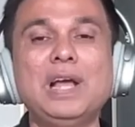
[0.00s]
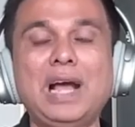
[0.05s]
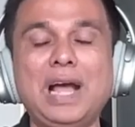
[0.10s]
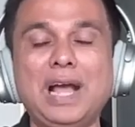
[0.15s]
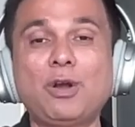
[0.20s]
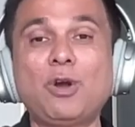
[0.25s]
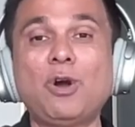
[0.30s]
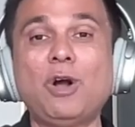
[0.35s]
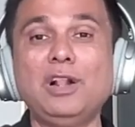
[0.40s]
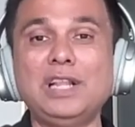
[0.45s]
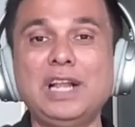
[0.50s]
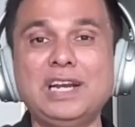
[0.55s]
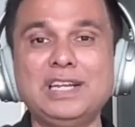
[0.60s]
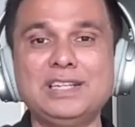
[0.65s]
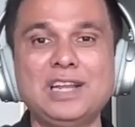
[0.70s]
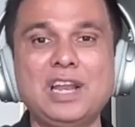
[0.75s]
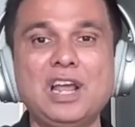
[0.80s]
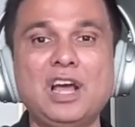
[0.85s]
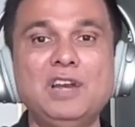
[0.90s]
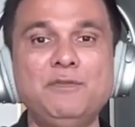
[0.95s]
I call that
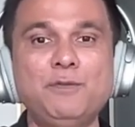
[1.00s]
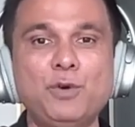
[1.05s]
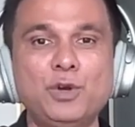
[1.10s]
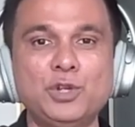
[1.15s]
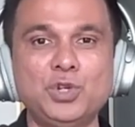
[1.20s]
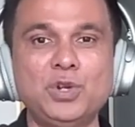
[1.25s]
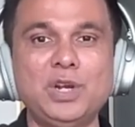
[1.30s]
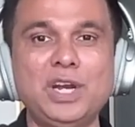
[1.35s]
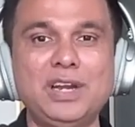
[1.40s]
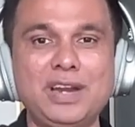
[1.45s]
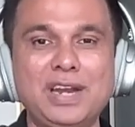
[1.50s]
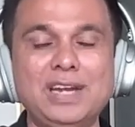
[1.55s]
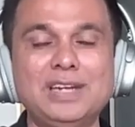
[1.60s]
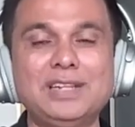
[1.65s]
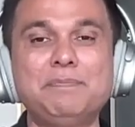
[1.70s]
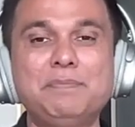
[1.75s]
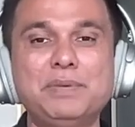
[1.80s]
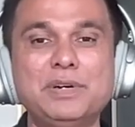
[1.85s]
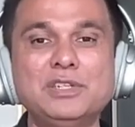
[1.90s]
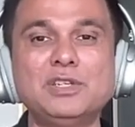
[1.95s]
as an unfortunate rate.
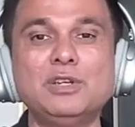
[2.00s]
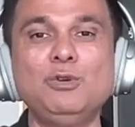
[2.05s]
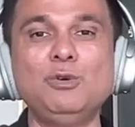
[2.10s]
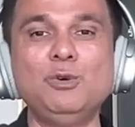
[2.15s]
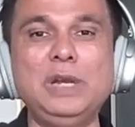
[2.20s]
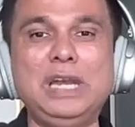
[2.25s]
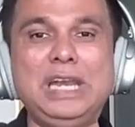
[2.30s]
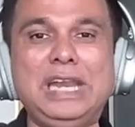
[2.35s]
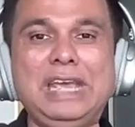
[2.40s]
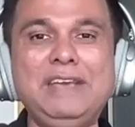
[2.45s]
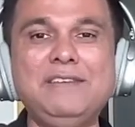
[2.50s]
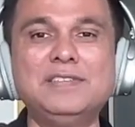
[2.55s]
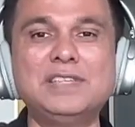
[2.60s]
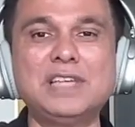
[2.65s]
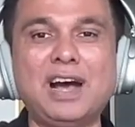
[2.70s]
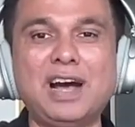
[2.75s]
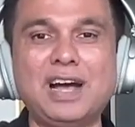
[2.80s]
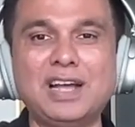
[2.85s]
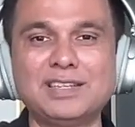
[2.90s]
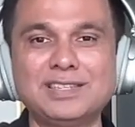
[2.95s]
The person who leaves
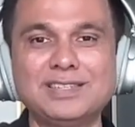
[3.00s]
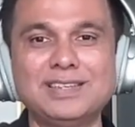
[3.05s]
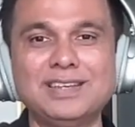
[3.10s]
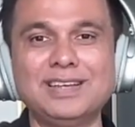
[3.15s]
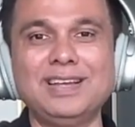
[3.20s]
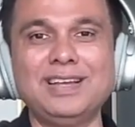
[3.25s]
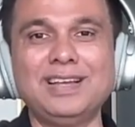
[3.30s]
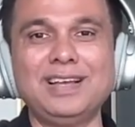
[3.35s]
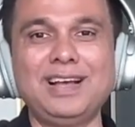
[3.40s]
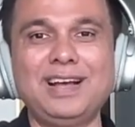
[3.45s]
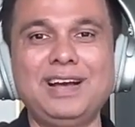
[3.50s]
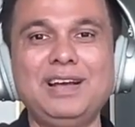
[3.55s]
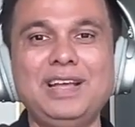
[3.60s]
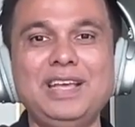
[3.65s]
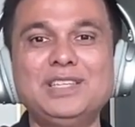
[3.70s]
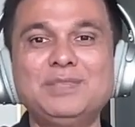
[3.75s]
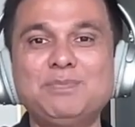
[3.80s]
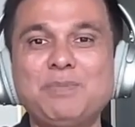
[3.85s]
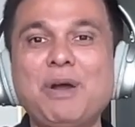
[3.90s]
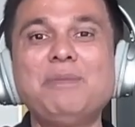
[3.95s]
us
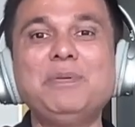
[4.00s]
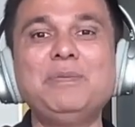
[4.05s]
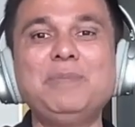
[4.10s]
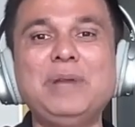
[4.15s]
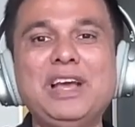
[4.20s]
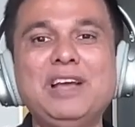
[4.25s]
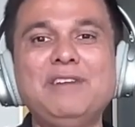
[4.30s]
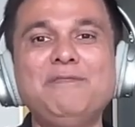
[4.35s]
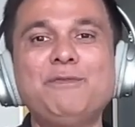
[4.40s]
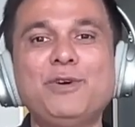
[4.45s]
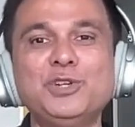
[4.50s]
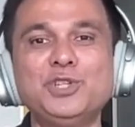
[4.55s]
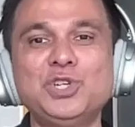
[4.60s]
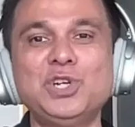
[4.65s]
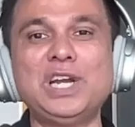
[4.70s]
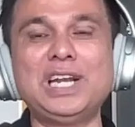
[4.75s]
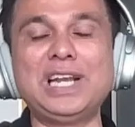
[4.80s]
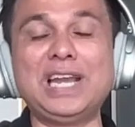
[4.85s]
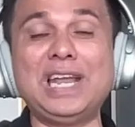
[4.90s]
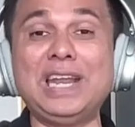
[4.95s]
is probably
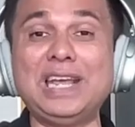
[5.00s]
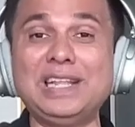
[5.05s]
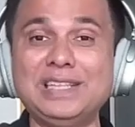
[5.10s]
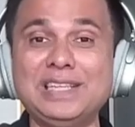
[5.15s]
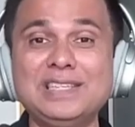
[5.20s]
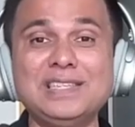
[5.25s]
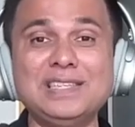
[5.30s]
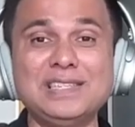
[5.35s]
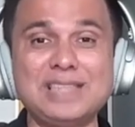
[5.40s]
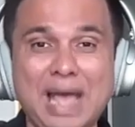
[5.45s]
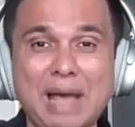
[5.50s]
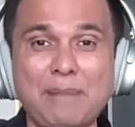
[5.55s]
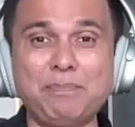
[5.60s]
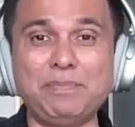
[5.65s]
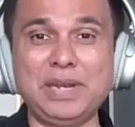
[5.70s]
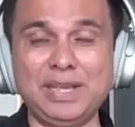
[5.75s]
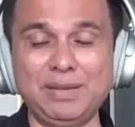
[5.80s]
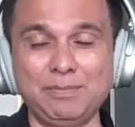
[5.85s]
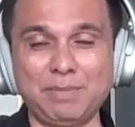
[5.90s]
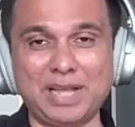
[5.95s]
unfortunate, and this is
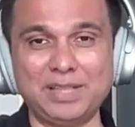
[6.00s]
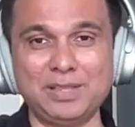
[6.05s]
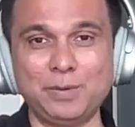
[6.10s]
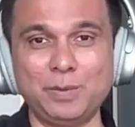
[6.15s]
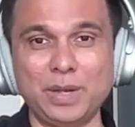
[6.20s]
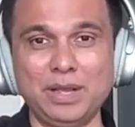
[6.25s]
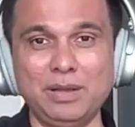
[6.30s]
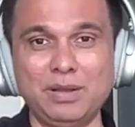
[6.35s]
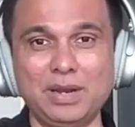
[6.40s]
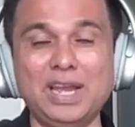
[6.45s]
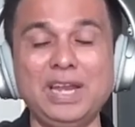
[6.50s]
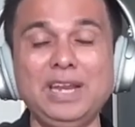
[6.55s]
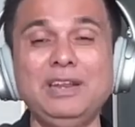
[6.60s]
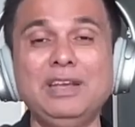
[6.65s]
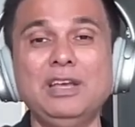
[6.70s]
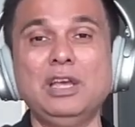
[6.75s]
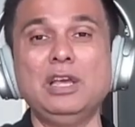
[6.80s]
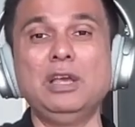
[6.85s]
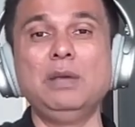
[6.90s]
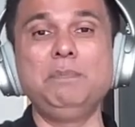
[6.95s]
happening, by the way, right?
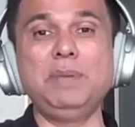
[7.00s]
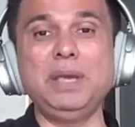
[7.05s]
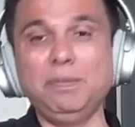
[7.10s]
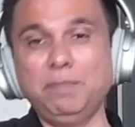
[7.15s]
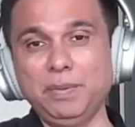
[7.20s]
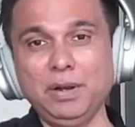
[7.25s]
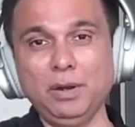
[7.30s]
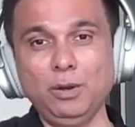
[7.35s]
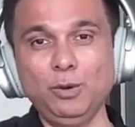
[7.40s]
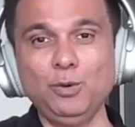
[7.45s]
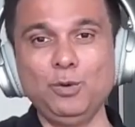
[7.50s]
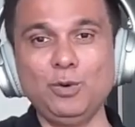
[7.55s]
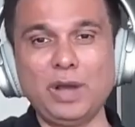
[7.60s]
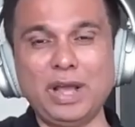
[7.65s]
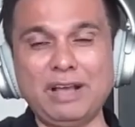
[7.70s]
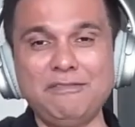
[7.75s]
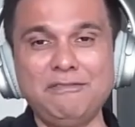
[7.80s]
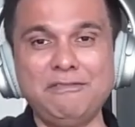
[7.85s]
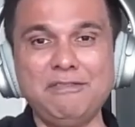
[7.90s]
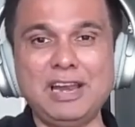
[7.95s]
People who
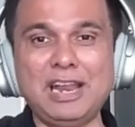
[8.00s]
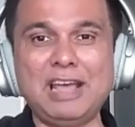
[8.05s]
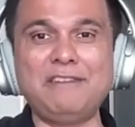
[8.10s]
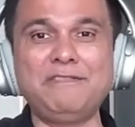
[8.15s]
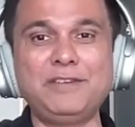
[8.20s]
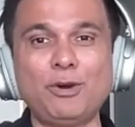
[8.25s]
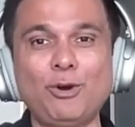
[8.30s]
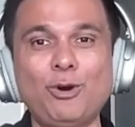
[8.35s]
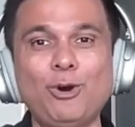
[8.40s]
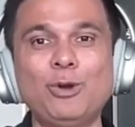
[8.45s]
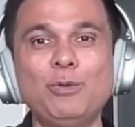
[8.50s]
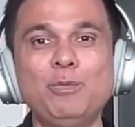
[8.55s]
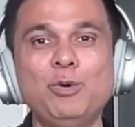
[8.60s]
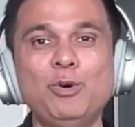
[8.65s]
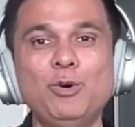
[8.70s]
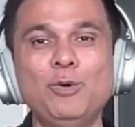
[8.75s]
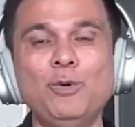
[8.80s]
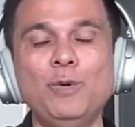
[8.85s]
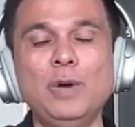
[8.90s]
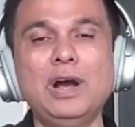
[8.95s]
have left
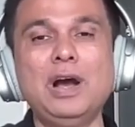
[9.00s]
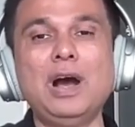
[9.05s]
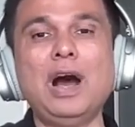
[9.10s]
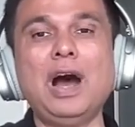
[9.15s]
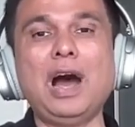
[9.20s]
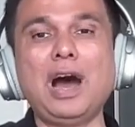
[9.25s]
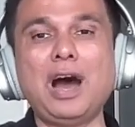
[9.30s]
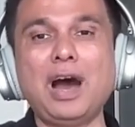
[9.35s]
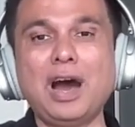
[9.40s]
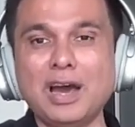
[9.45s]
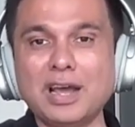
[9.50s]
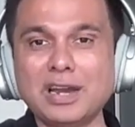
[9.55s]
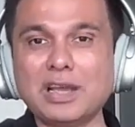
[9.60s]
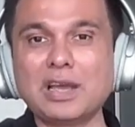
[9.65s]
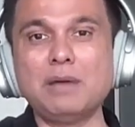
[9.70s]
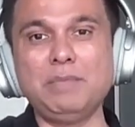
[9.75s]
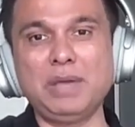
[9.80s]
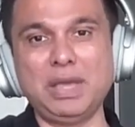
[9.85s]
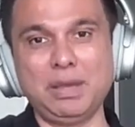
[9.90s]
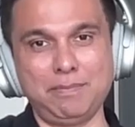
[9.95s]
Orbo are
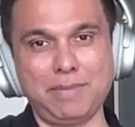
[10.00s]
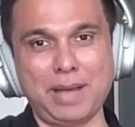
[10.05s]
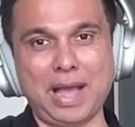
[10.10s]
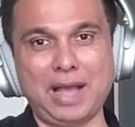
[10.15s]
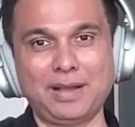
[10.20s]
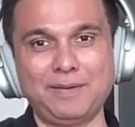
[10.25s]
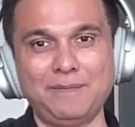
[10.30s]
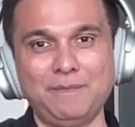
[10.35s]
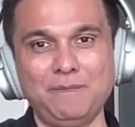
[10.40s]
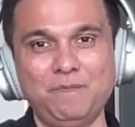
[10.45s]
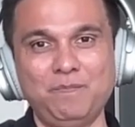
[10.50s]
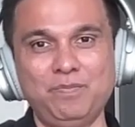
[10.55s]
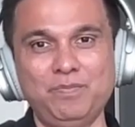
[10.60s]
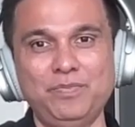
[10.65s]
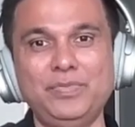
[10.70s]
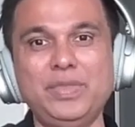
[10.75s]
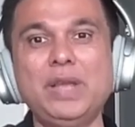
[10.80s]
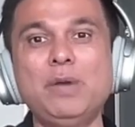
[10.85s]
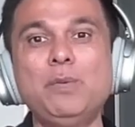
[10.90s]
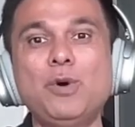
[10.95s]
coming back.
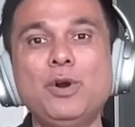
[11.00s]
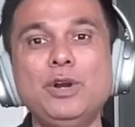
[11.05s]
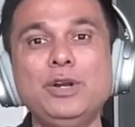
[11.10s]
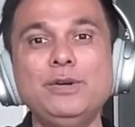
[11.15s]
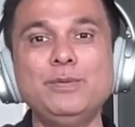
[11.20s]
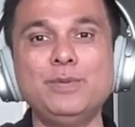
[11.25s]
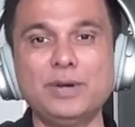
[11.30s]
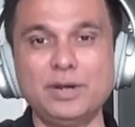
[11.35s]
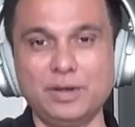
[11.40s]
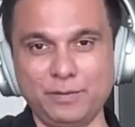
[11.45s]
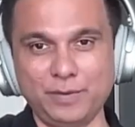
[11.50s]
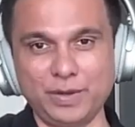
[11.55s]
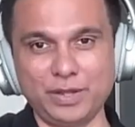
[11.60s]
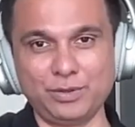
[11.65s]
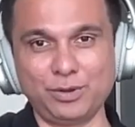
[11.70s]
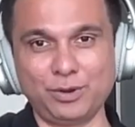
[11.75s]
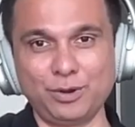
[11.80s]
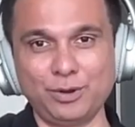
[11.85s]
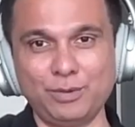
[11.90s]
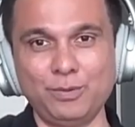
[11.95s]
They want to work
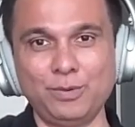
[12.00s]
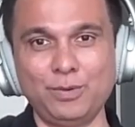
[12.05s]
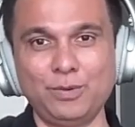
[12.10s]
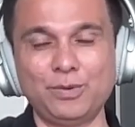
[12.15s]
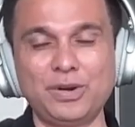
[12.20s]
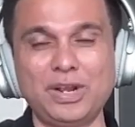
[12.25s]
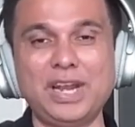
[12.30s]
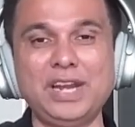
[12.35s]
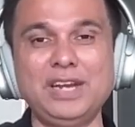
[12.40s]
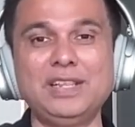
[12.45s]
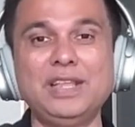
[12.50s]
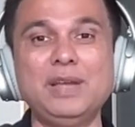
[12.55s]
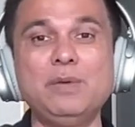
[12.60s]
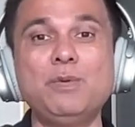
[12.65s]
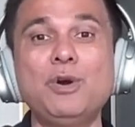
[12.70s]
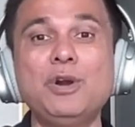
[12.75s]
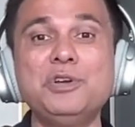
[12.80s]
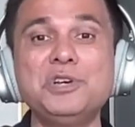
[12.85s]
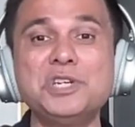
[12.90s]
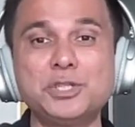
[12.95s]
with Orbo, right? They
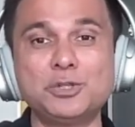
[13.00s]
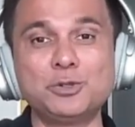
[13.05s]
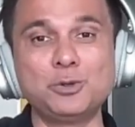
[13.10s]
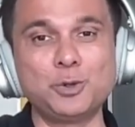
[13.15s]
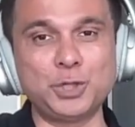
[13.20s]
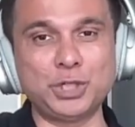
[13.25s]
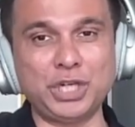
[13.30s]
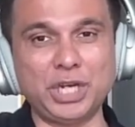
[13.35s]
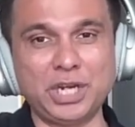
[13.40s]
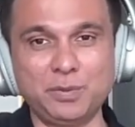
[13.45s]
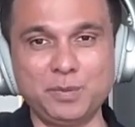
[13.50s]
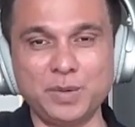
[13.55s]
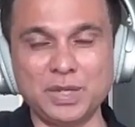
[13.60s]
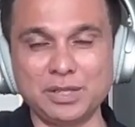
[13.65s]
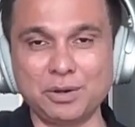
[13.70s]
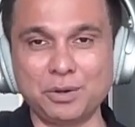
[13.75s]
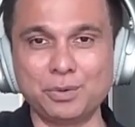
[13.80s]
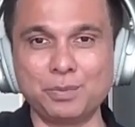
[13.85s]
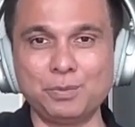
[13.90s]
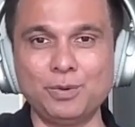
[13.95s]
want to associate with
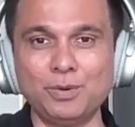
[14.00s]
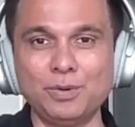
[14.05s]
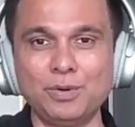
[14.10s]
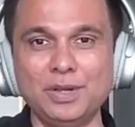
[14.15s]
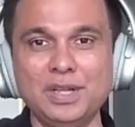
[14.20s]
Orbo.